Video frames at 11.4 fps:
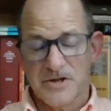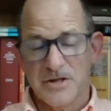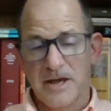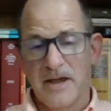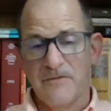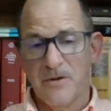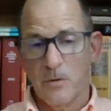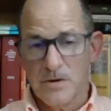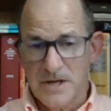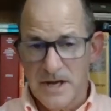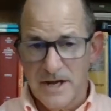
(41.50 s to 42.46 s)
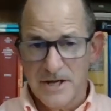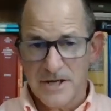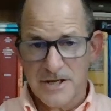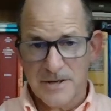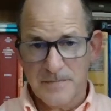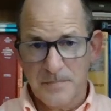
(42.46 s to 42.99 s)
the slave that was
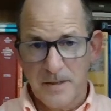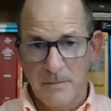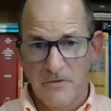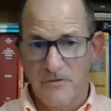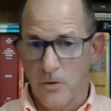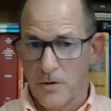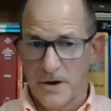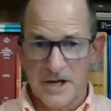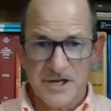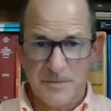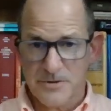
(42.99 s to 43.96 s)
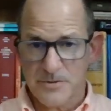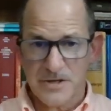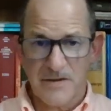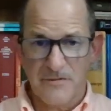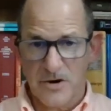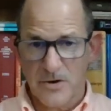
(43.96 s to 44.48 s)
his before Onesimus
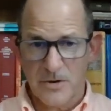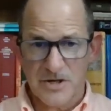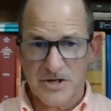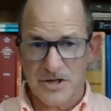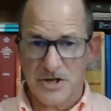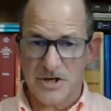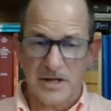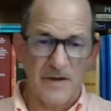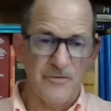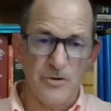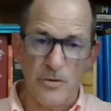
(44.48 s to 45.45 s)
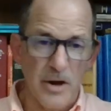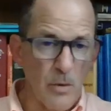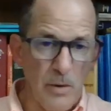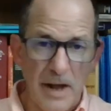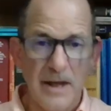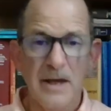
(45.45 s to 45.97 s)
was ever a Christian, the slave who'd
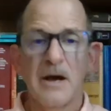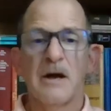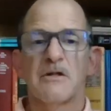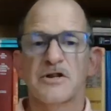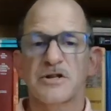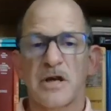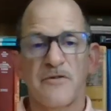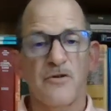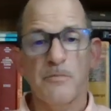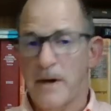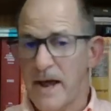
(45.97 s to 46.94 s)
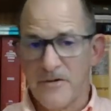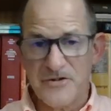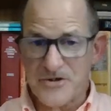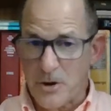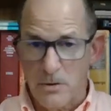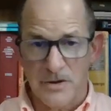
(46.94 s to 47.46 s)
run away, the slave who may
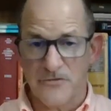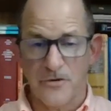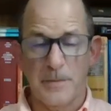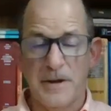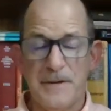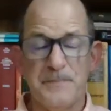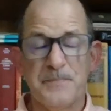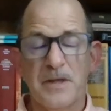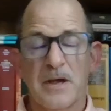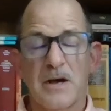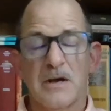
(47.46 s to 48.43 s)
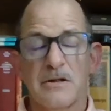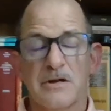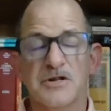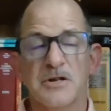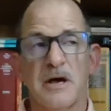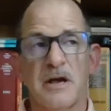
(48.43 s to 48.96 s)
have stolen from him,
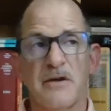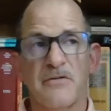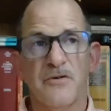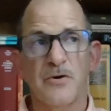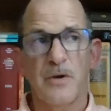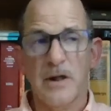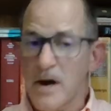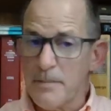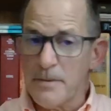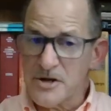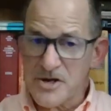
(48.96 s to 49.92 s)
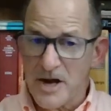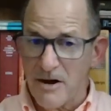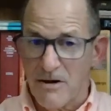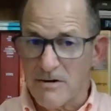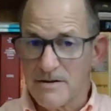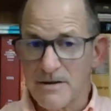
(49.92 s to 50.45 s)
the slave who ended up in
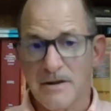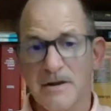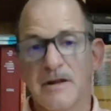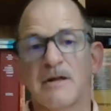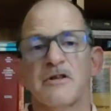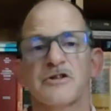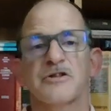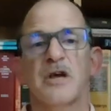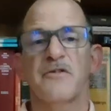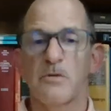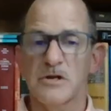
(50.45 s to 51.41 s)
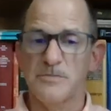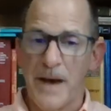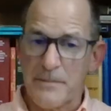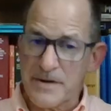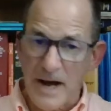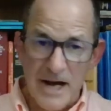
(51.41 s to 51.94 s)
jail, the slave who was
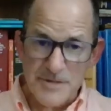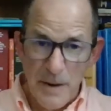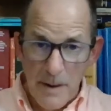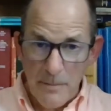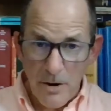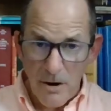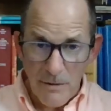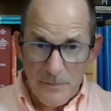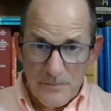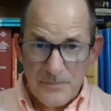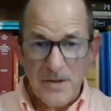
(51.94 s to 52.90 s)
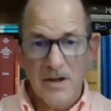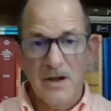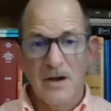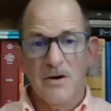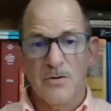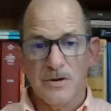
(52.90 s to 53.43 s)
baptized by Paul.
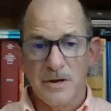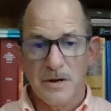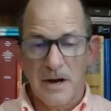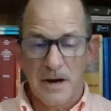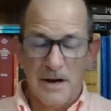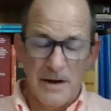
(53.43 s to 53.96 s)
He